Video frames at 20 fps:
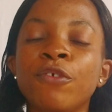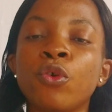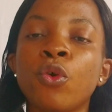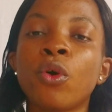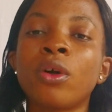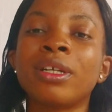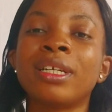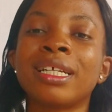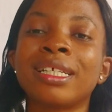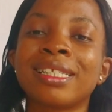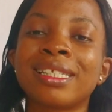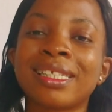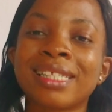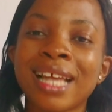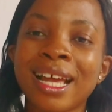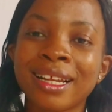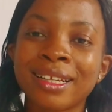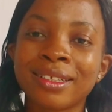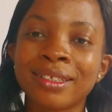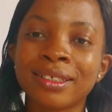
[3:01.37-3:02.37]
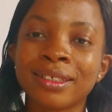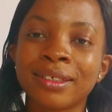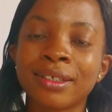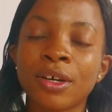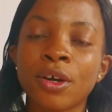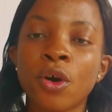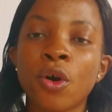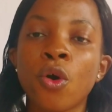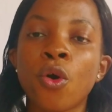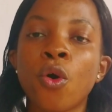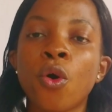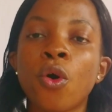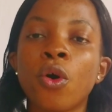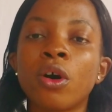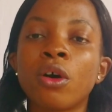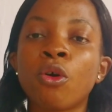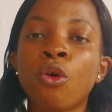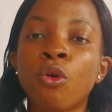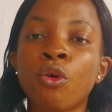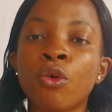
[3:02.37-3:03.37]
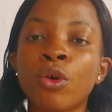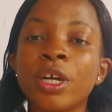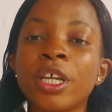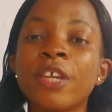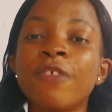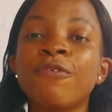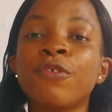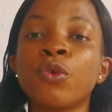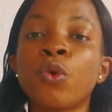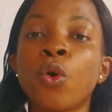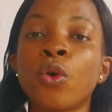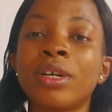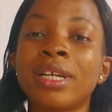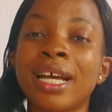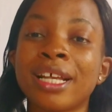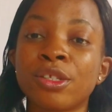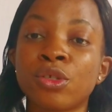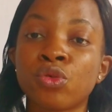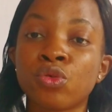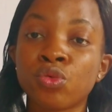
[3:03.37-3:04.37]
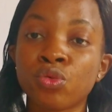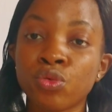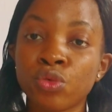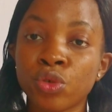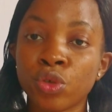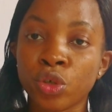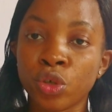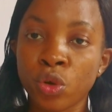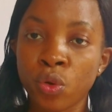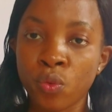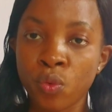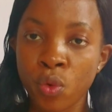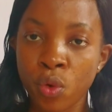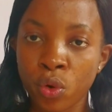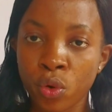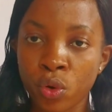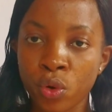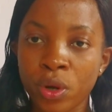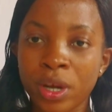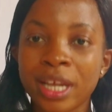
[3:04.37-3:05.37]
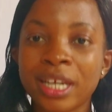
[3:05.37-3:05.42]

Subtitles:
you understand or if you understood your work.